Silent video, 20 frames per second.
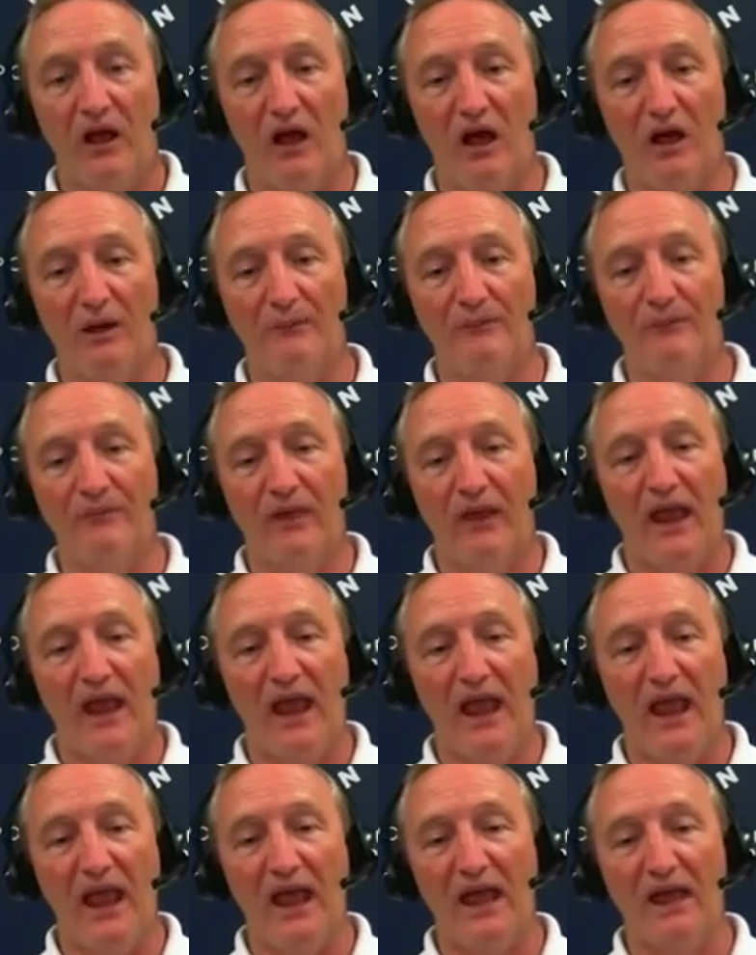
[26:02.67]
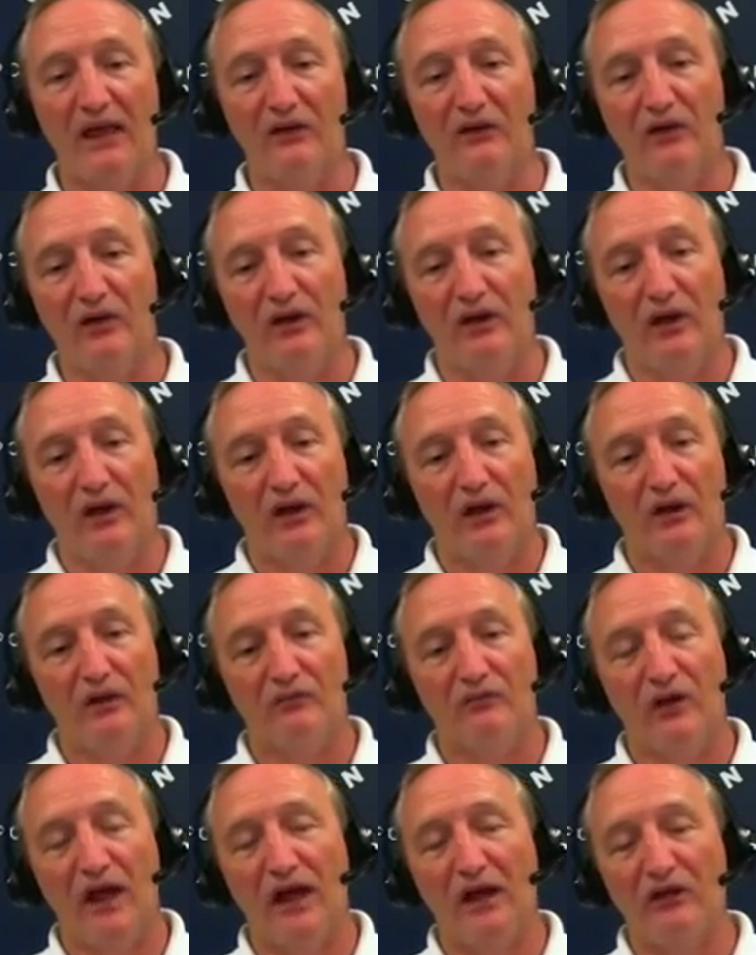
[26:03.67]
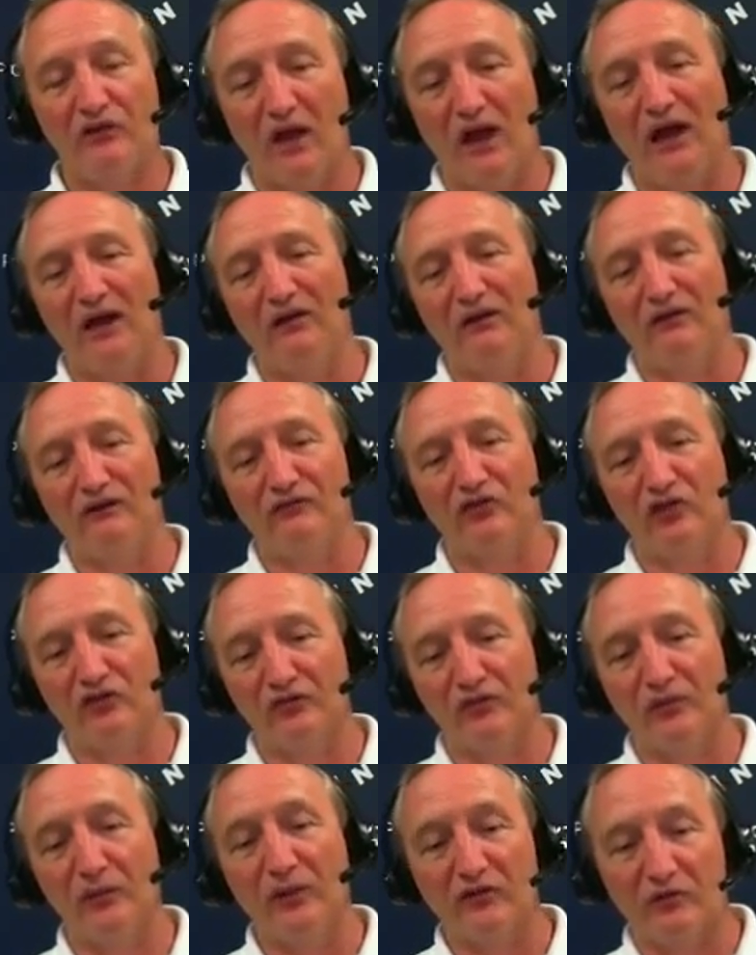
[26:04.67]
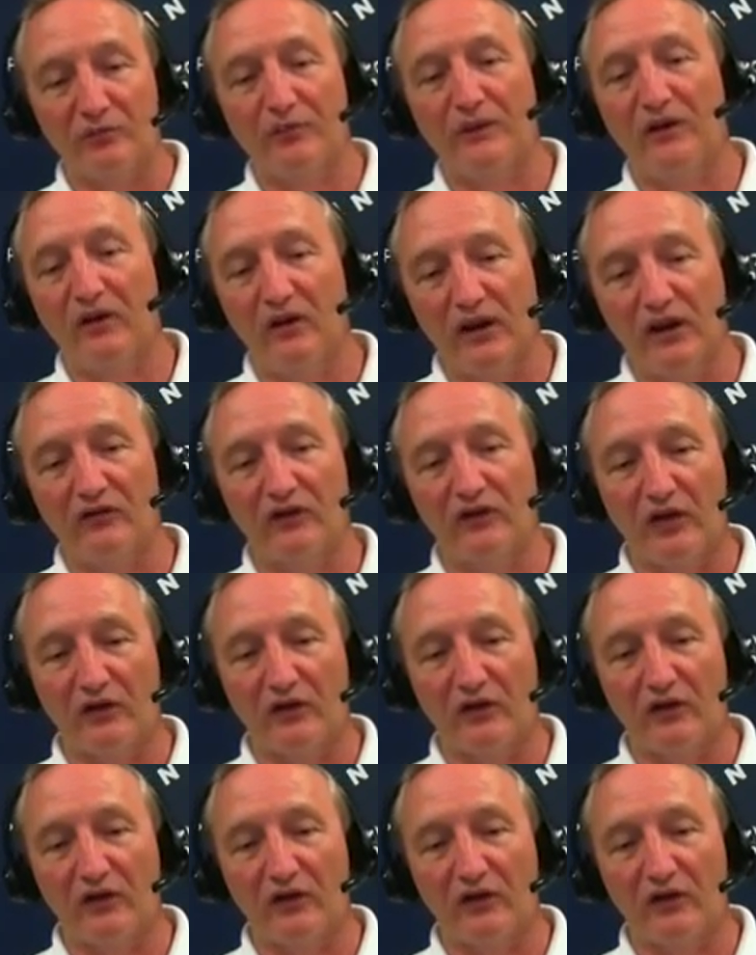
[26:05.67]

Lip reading: And I'll just from experience, I'll